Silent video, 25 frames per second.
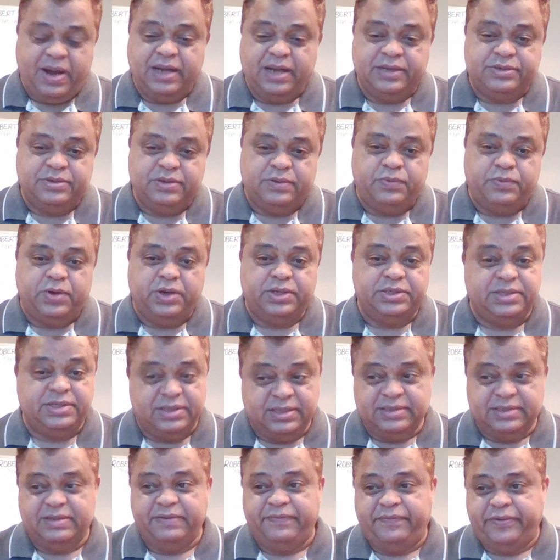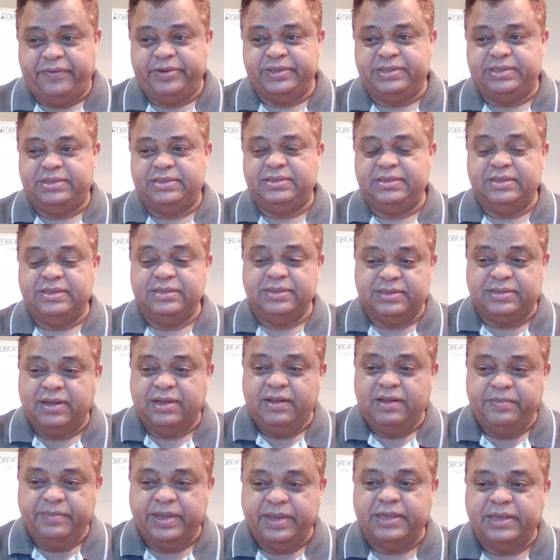part you're watching is the first
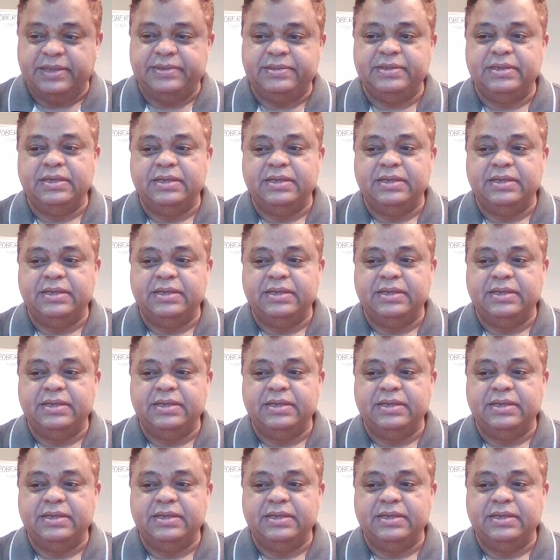installment.